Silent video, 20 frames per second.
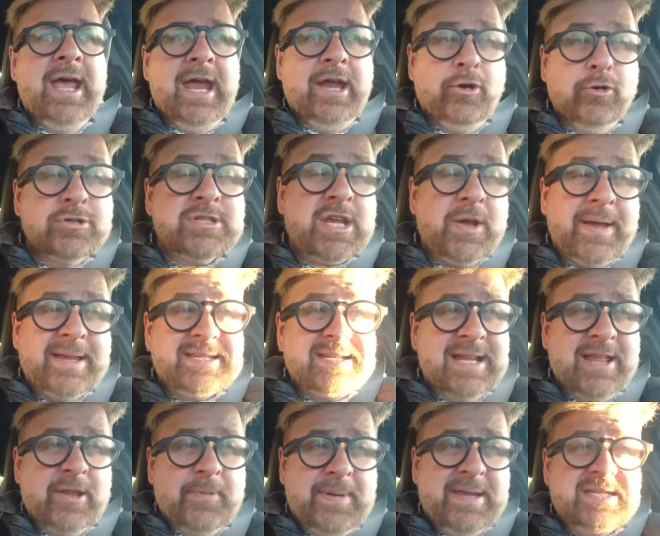It also has
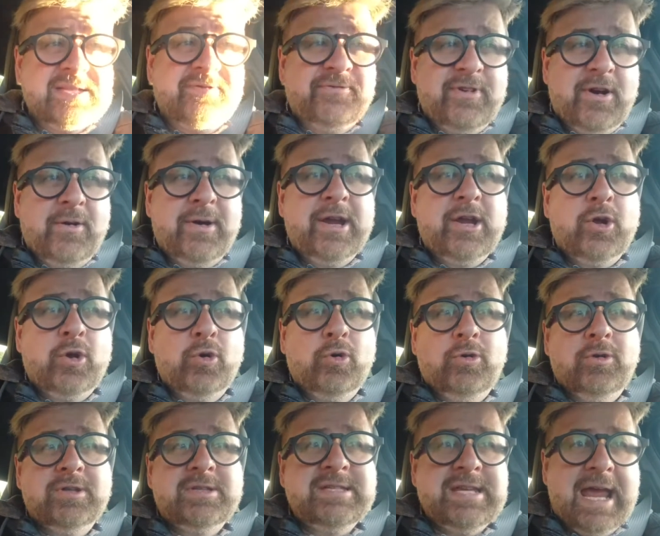another piece of very
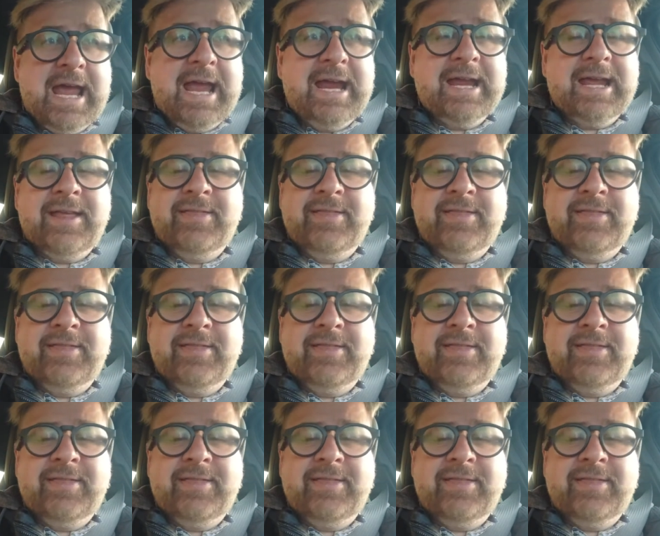cool tech,